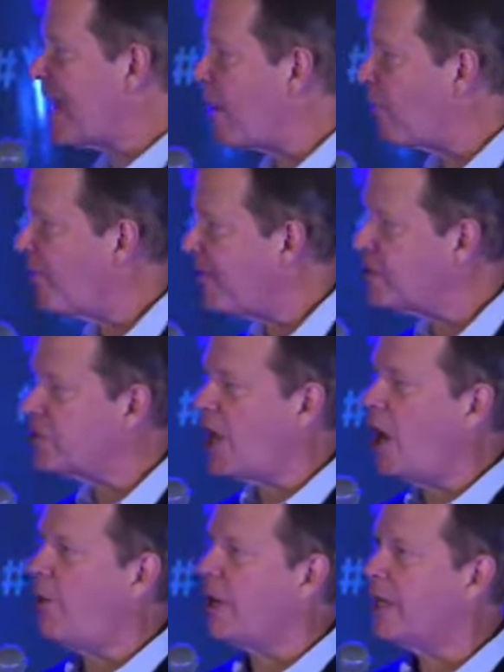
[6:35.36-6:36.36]
How are things
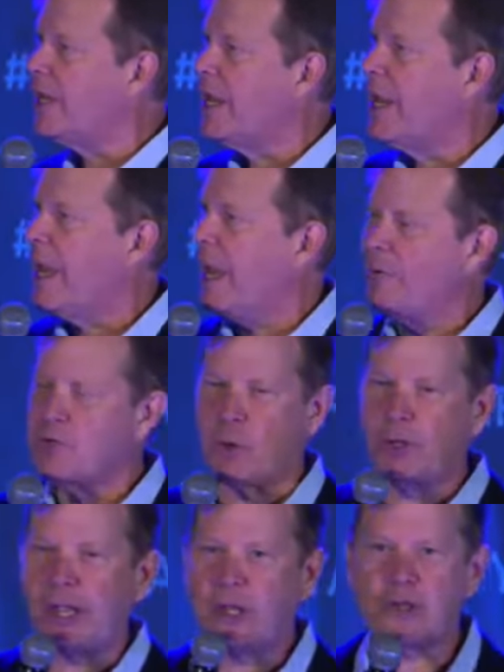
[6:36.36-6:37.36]
going? And it was
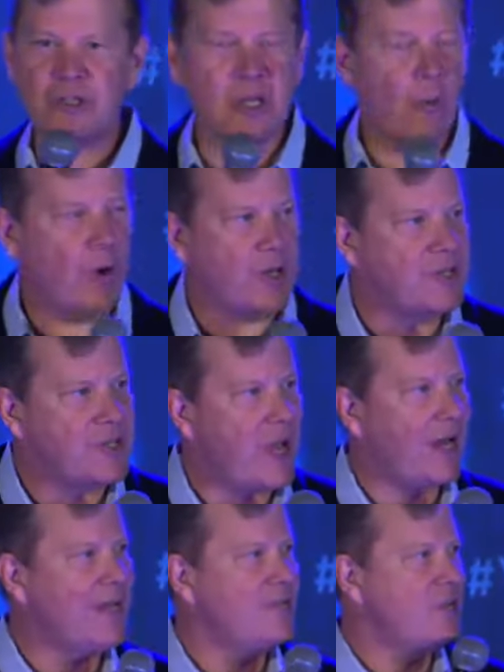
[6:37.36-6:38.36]
really interesting what he
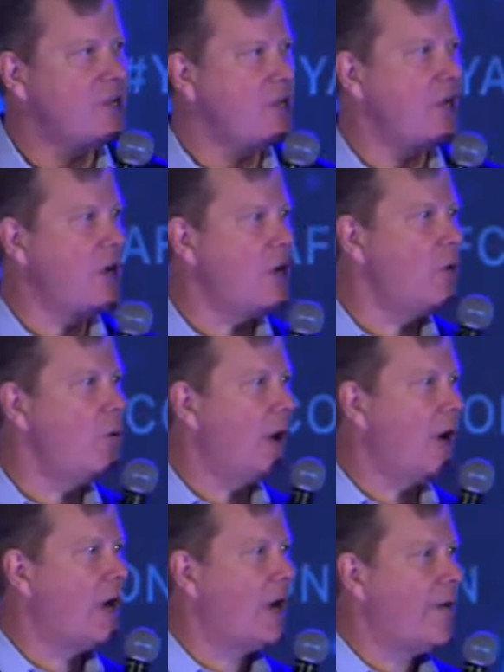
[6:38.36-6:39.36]
said. He said, you know,
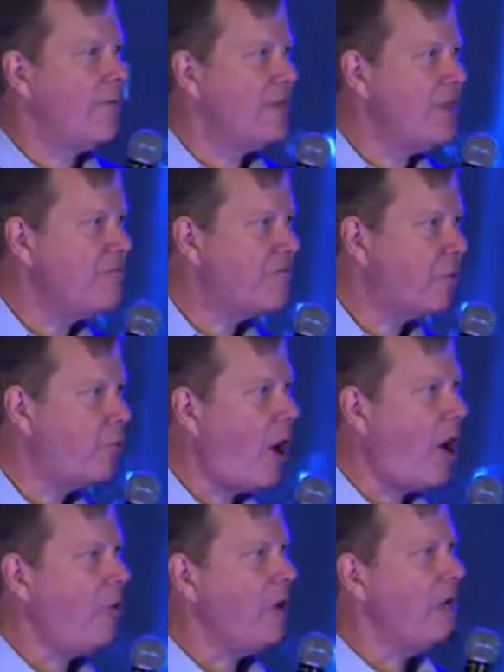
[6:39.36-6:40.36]
uh, the
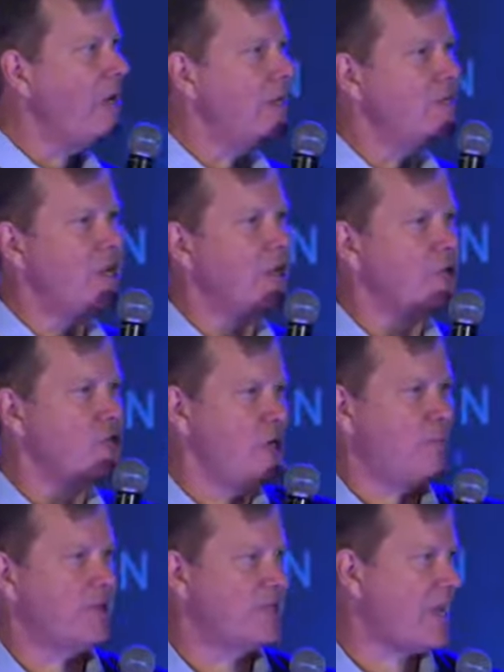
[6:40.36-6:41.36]
Ferrari
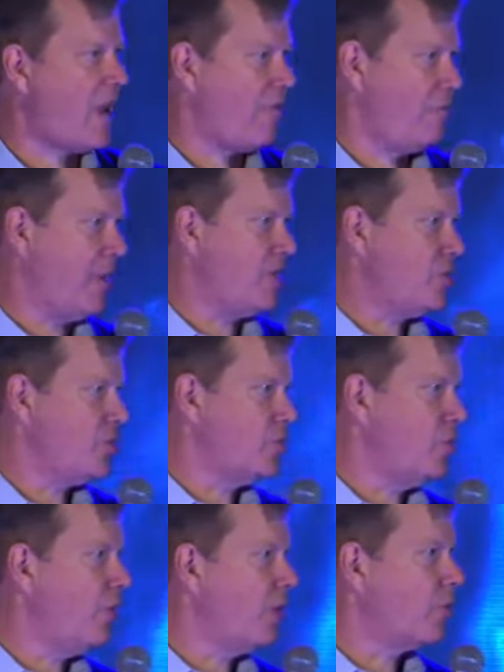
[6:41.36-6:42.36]
dealership in South Beach is
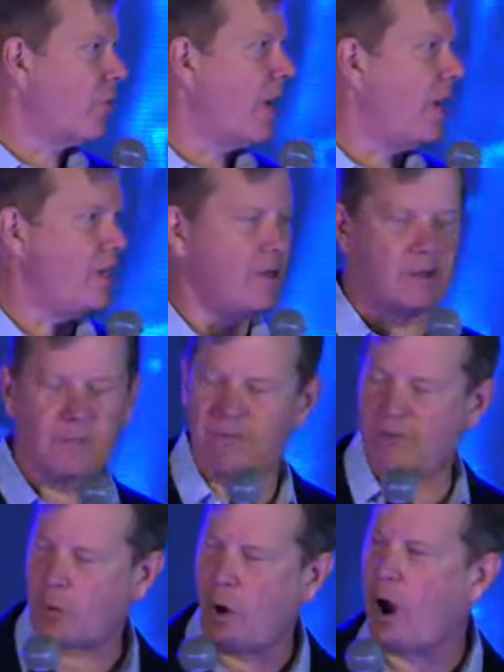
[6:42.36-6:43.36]
doing great, and the
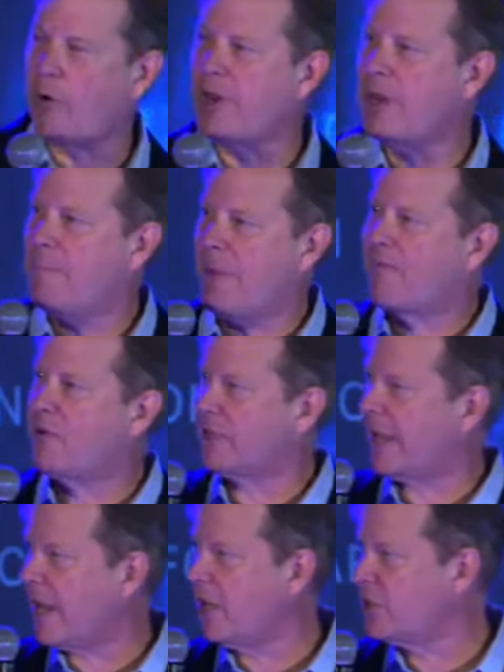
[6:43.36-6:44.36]
Ferrari in
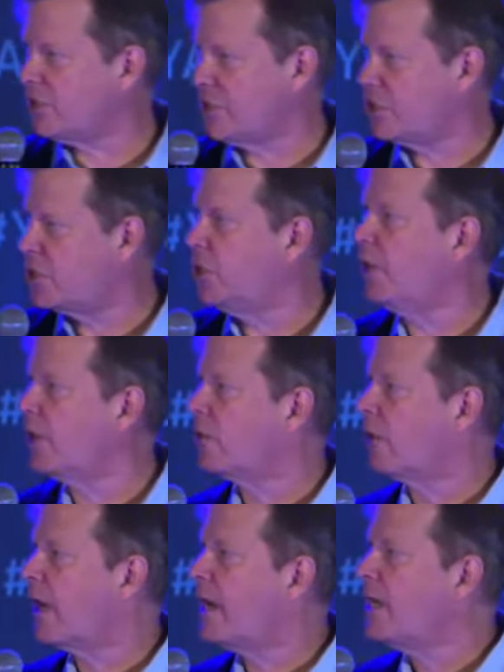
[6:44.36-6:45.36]
Beverly Hills is doing
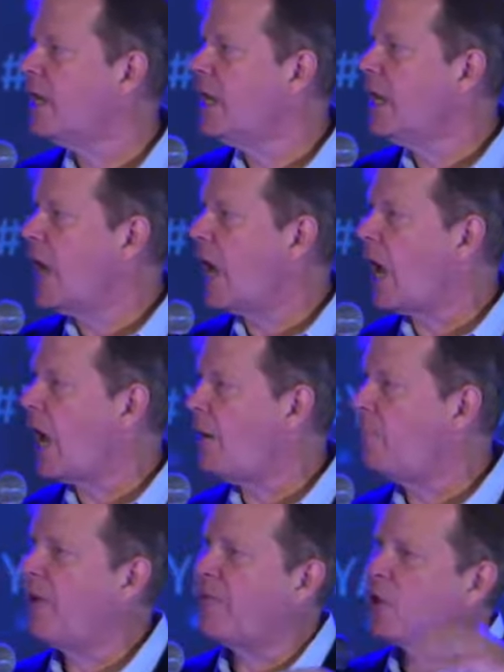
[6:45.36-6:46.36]
great, uh,
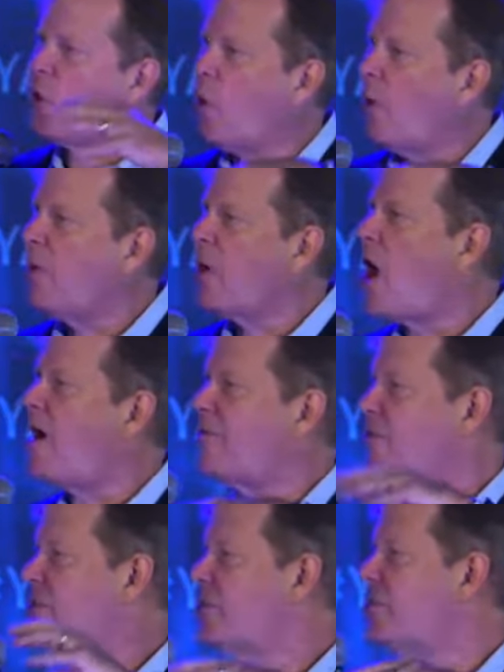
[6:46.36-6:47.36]
but the corporate
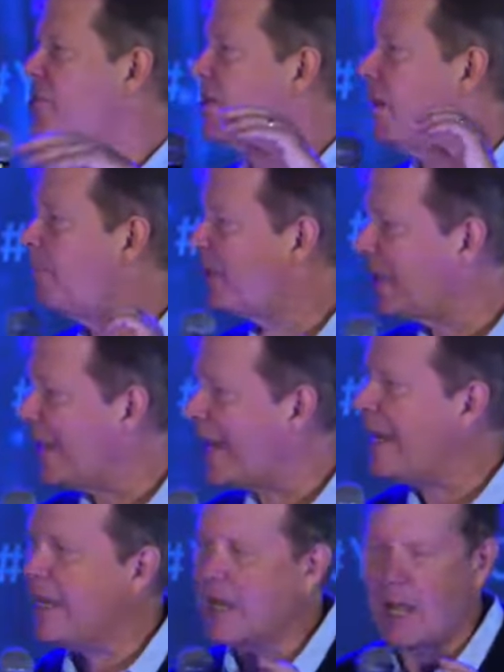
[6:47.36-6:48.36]
offices is
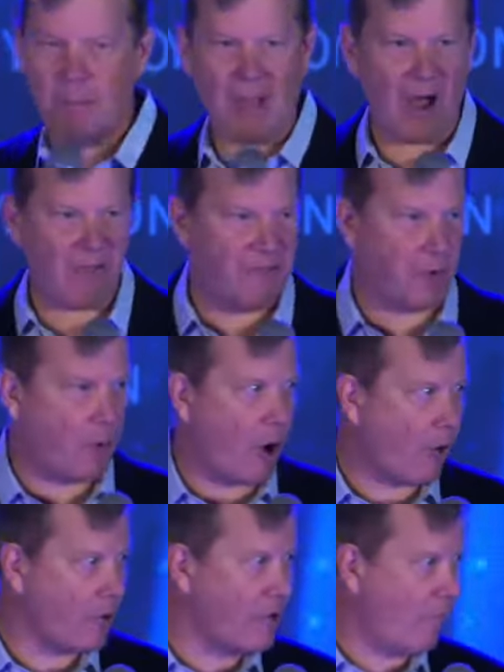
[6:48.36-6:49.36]
complaining about
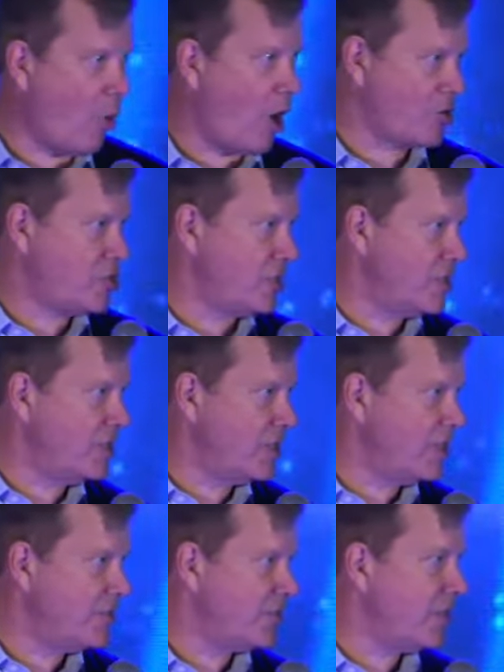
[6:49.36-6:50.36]
Ferrari of Washington,
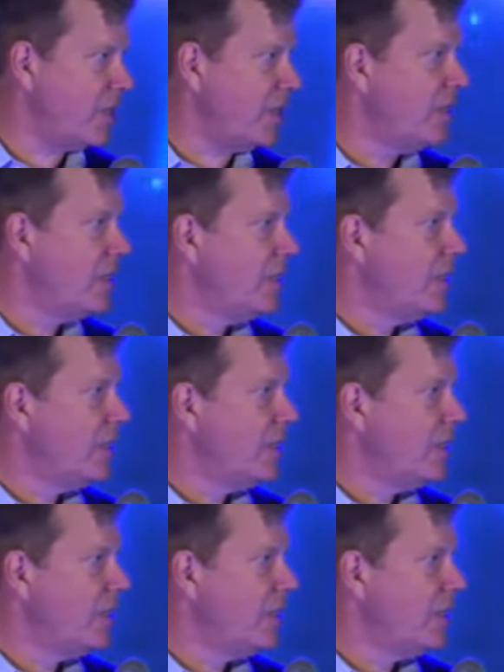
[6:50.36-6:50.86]
D.C.